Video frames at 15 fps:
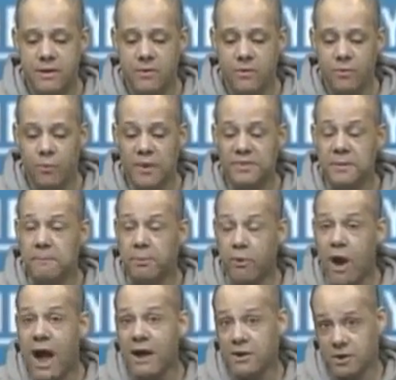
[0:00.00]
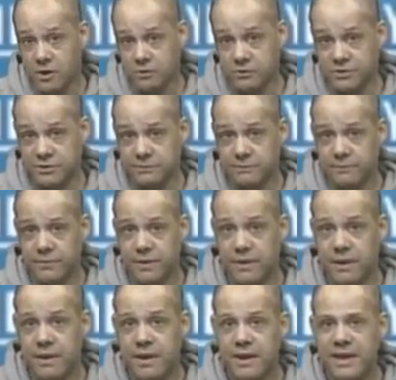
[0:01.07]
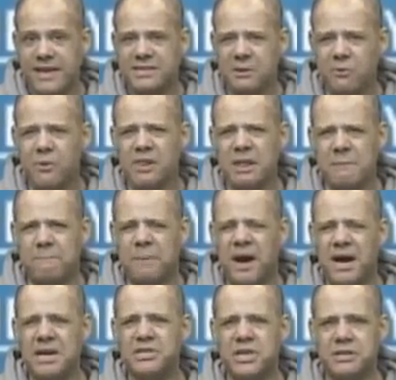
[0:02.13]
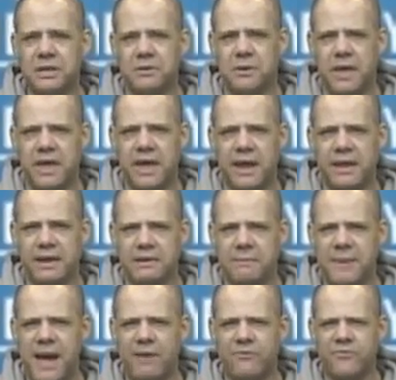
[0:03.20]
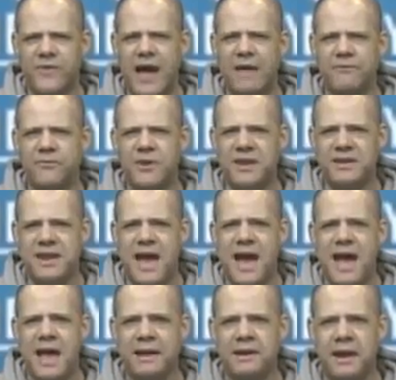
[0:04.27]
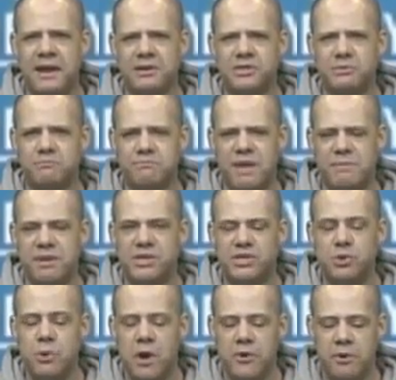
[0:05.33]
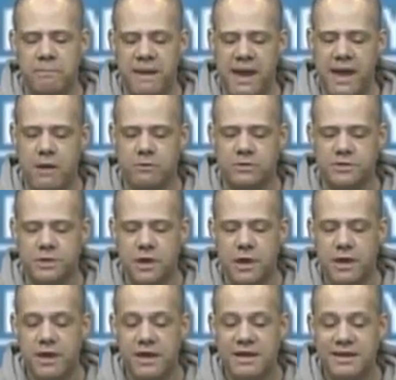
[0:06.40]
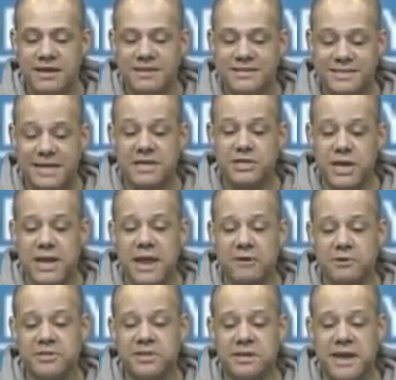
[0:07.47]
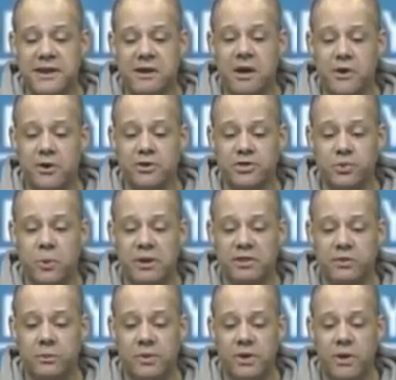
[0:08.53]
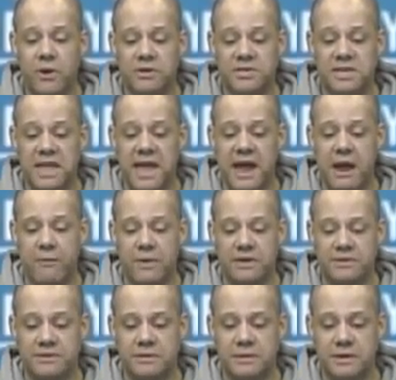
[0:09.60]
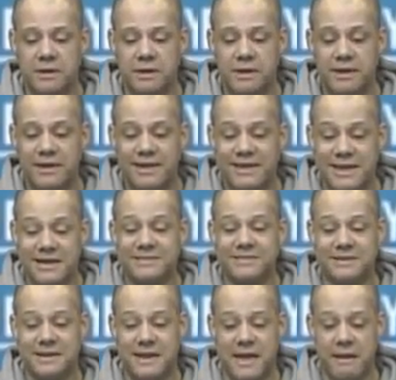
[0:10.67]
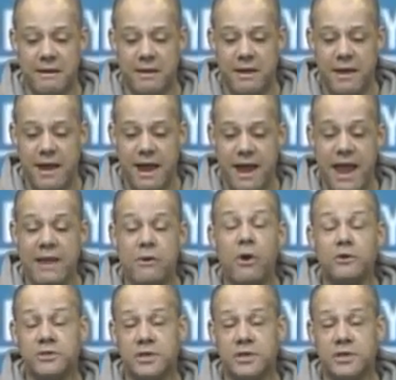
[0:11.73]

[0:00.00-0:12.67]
with the Broncos. He's a really pudgy little kid, about 5'9" and maybe 200 pounds. C.J. Anderson had 123 yards and carries yesterday and also